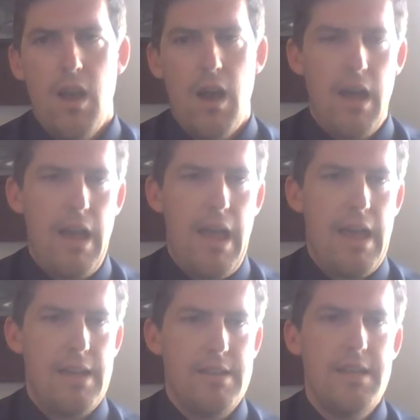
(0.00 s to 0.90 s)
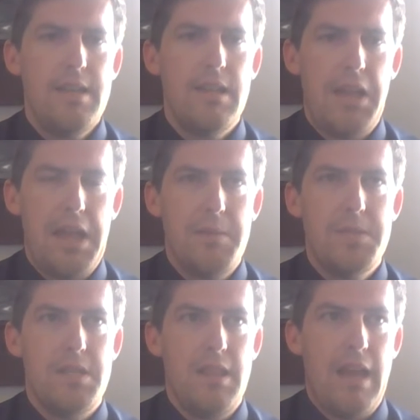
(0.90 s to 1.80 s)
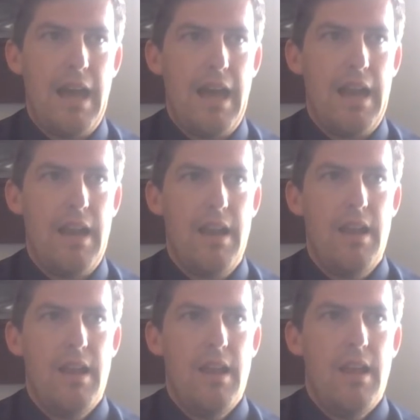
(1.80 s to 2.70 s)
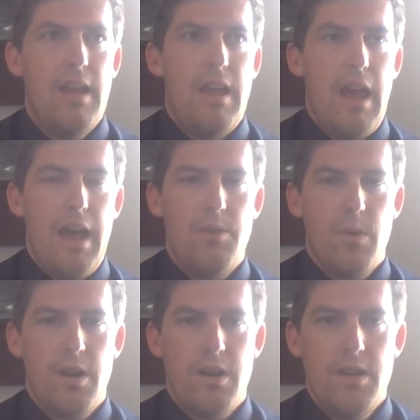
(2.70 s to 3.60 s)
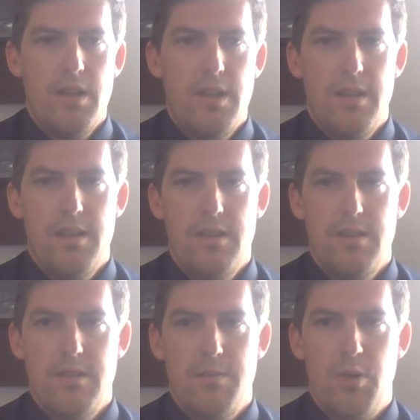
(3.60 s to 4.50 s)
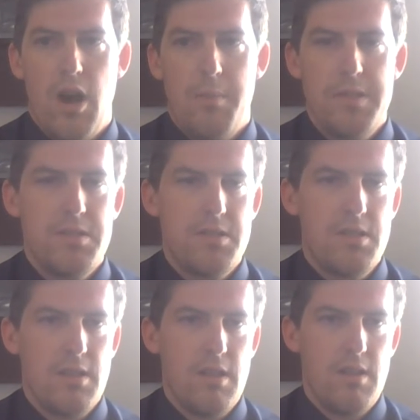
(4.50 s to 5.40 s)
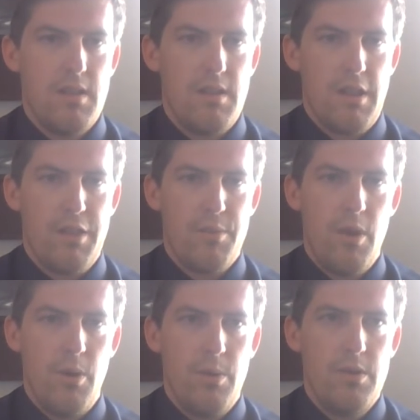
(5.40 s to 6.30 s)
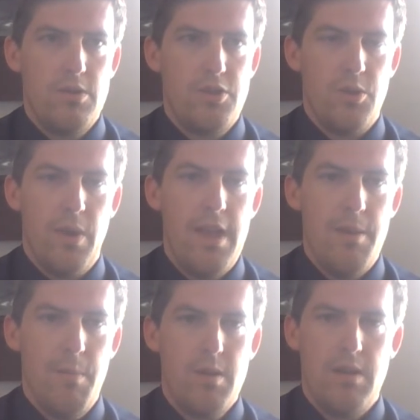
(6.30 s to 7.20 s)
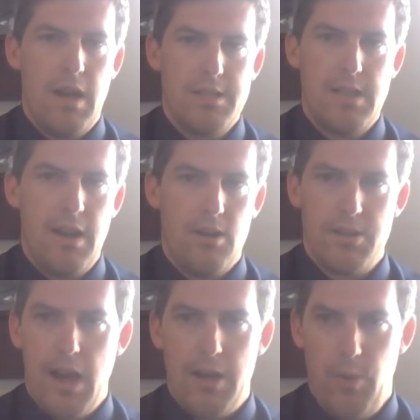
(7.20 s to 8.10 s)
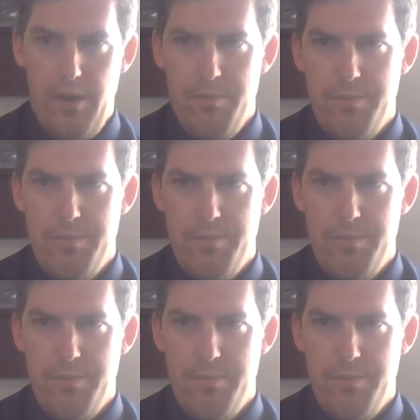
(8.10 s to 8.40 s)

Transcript: Uh, and he claimed that Edward promised the throne to him, not to Harold Godwin.